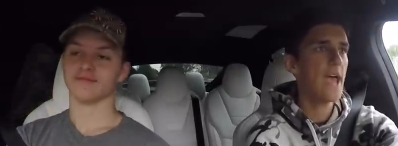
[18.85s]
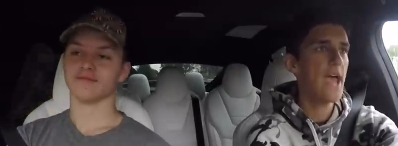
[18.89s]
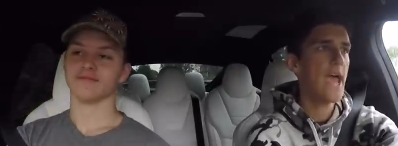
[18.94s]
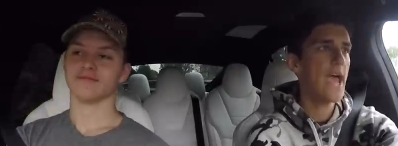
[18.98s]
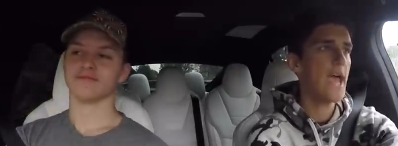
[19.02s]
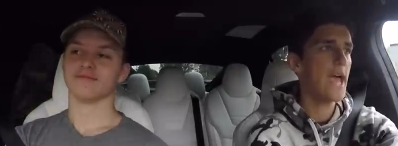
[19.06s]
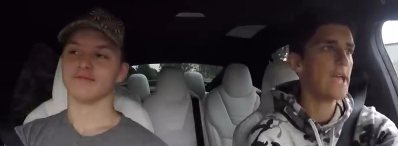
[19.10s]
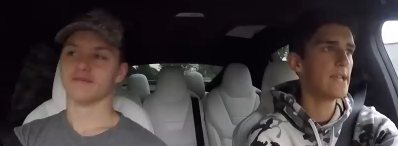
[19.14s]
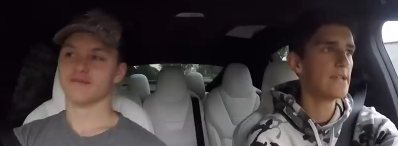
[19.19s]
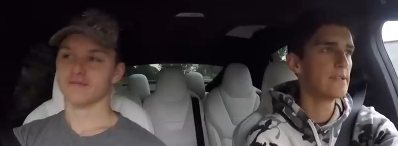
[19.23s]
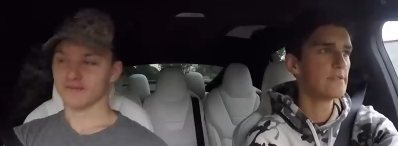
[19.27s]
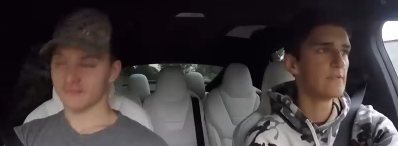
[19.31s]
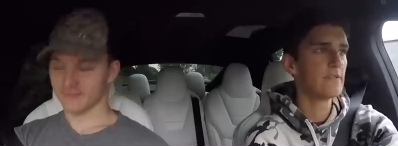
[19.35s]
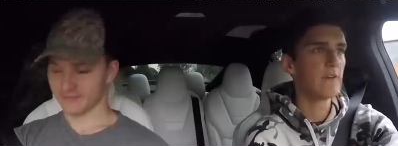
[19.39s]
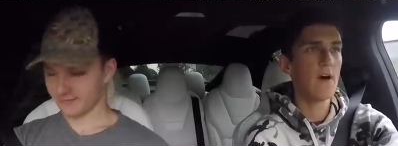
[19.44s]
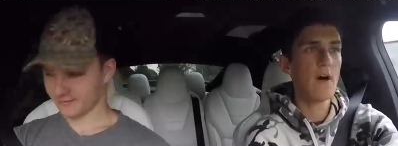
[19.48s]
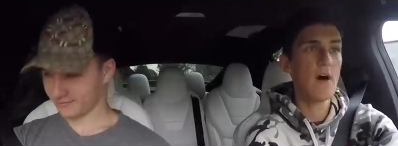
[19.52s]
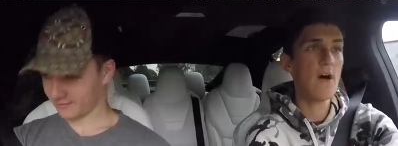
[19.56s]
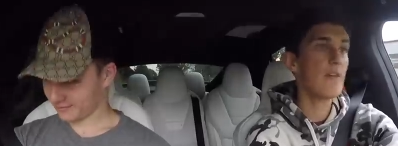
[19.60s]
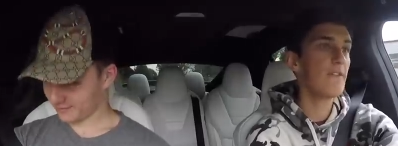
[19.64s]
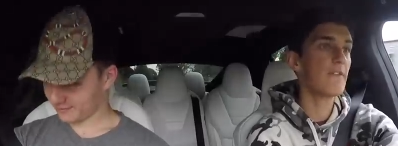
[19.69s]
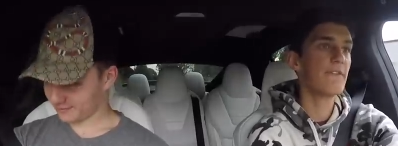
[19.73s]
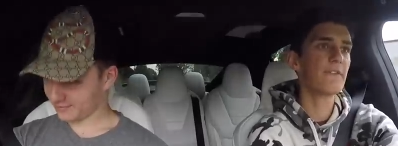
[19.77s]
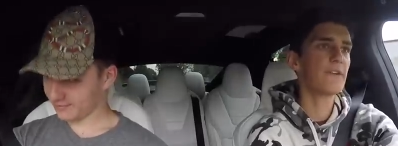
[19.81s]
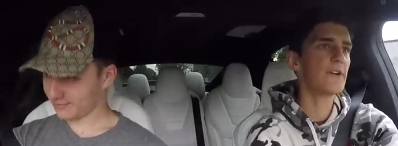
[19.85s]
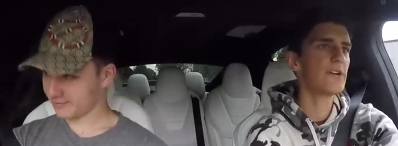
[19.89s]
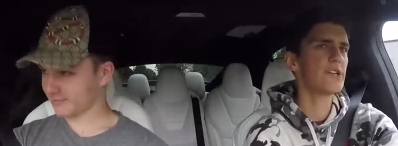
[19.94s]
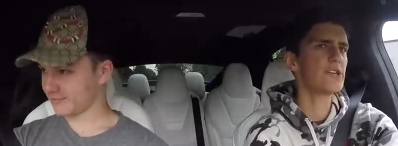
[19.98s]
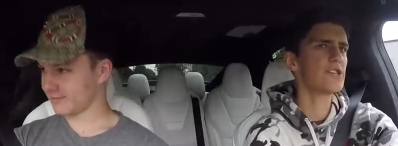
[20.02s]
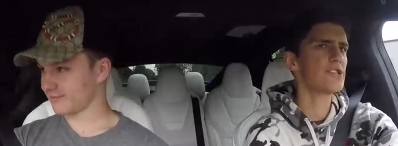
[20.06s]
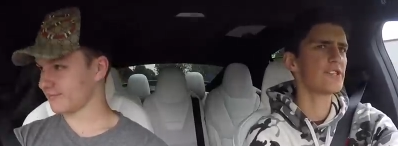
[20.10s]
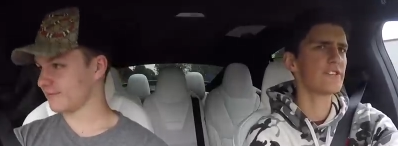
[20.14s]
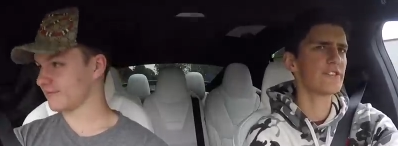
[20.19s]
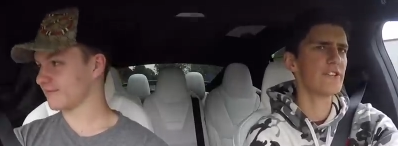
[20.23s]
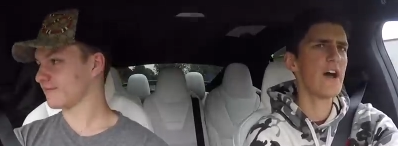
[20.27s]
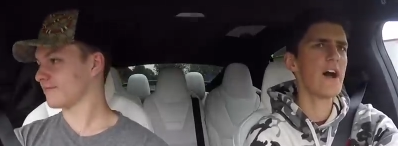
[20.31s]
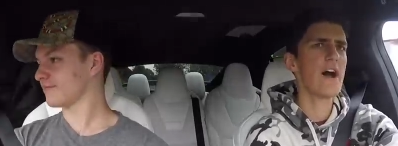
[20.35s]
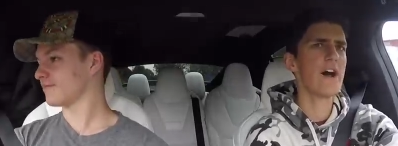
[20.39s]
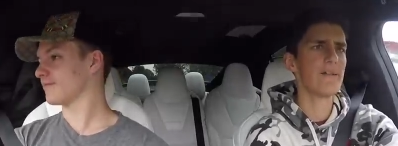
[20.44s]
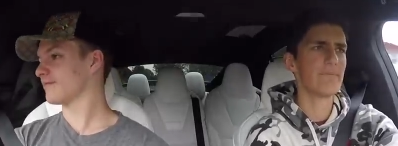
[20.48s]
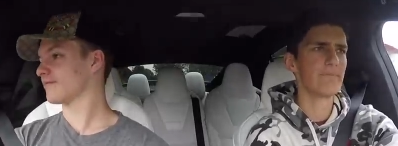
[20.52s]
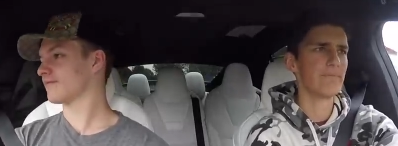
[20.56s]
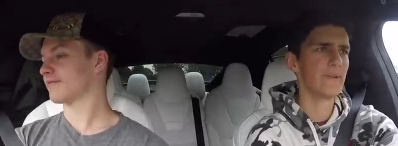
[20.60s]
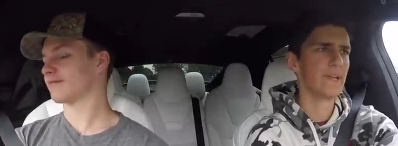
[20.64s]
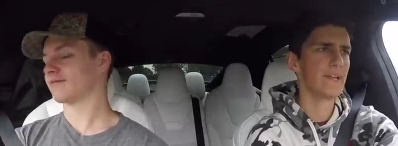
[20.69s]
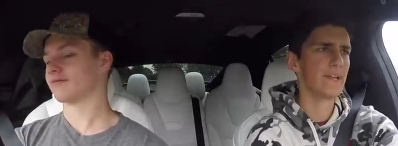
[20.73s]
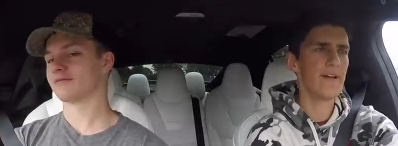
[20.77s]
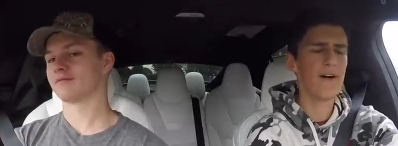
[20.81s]
Speaker 1: and all the footage is gone
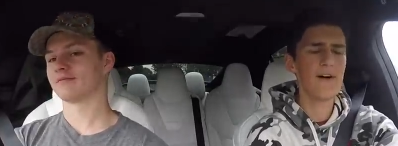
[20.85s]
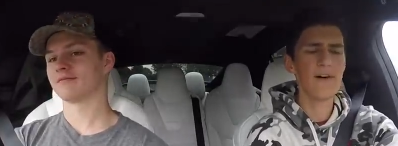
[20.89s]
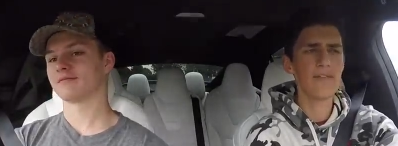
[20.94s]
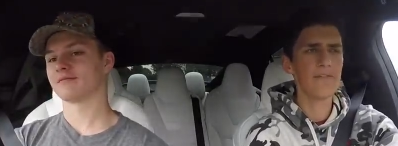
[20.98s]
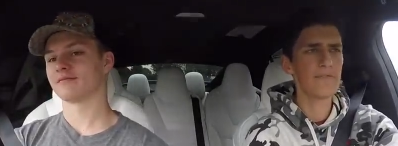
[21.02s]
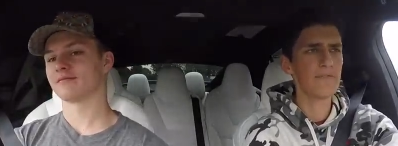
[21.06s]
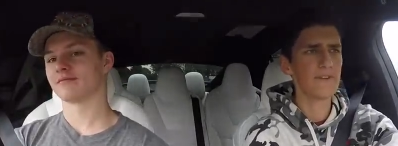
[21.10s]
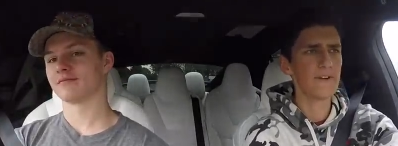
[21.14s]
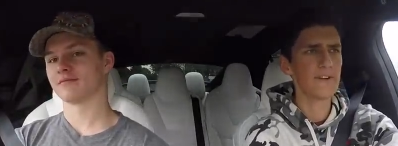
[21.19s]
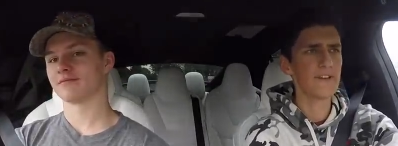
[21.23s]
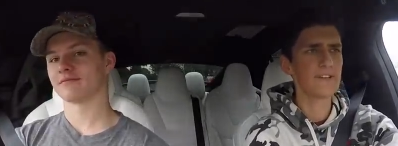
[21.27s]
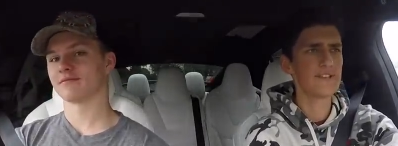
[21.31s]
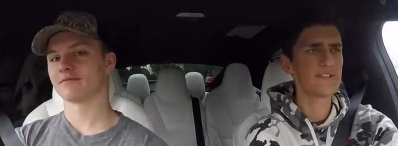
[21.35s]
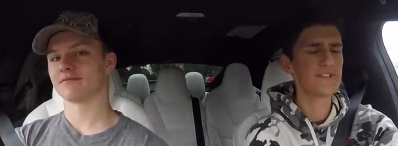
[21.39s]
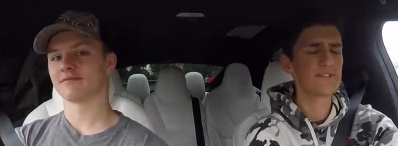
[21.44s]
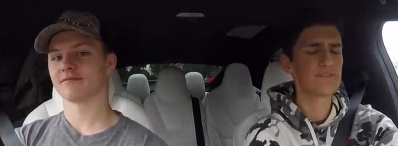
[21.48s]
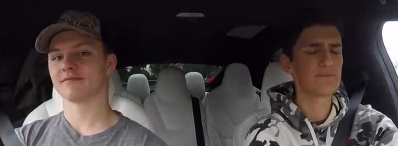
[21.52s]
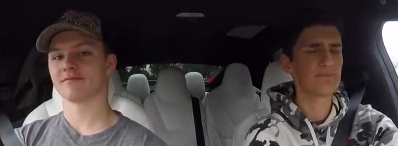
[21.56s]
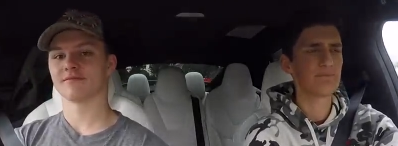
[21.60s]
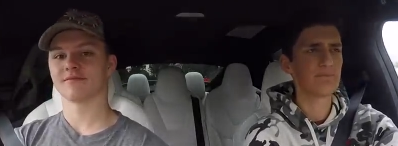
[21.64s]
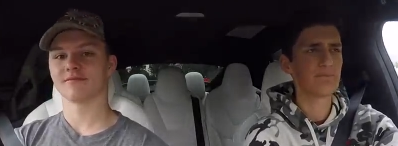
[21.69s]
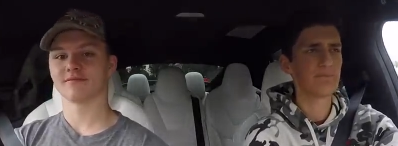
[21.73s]
and all the footage